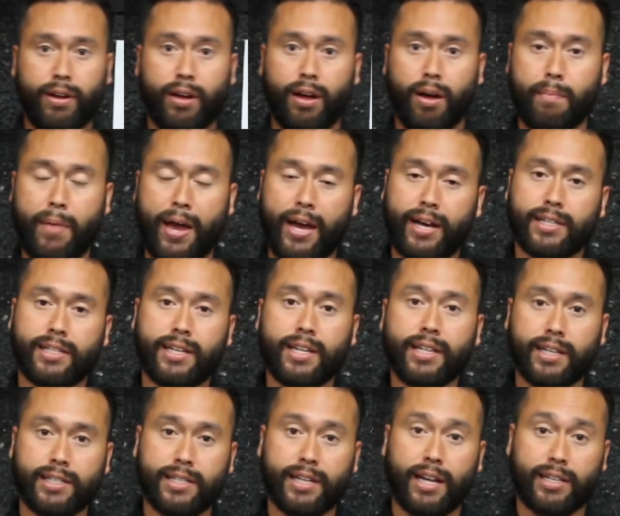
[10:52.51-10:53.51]
a magazine
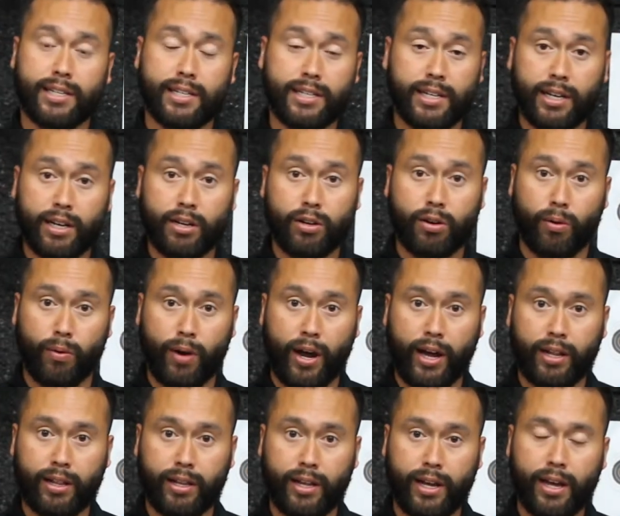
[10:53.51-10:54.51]
that's not seated
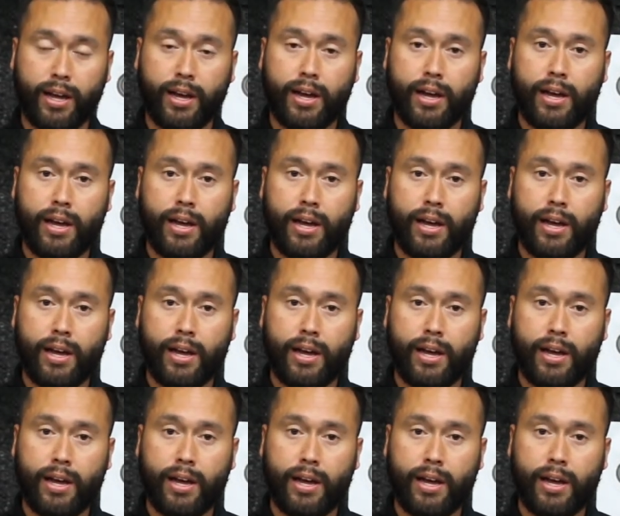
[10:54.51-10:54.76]
correctly,